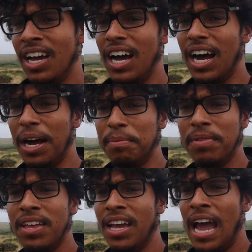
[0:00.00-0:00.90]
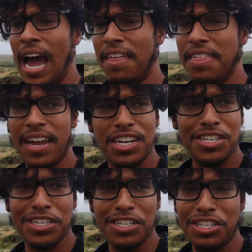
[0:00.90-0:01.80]
I think I
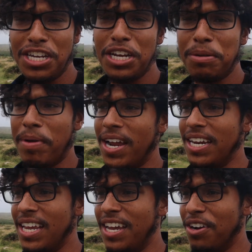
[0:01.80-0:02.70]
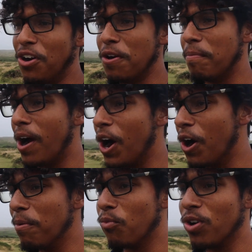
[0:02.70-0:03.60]
just dinged my knee and hurt my
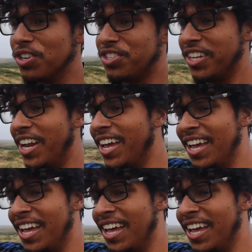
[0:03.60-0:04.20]
arm worse than